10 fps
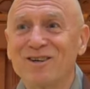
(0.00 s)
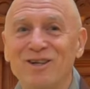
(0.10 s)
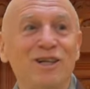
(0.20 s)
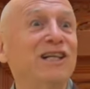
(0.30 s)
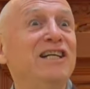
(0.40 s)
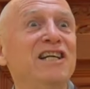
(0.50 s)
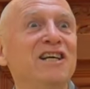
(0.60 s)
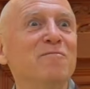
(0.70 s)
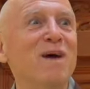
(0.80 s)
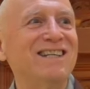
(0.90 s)

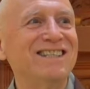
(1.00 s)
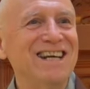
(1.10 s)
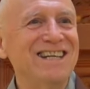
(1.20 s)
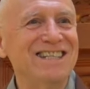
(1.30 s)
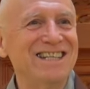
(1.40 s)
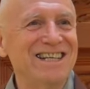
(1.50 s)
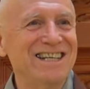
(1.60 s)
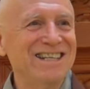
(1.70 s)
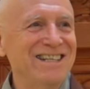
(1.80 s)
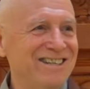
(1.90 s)
cleaning
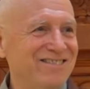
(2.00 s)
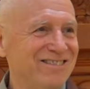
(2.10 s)
meditation,